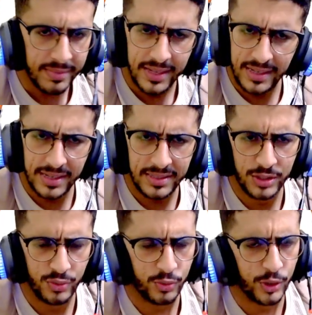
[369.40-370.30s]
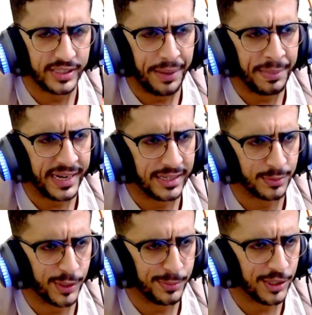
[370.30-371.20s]
There is of course game mechanics
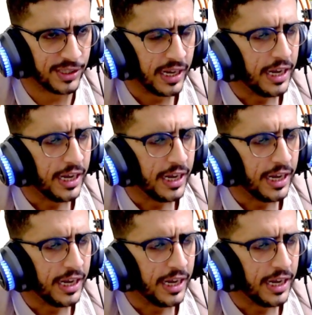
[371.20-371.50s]
purposes.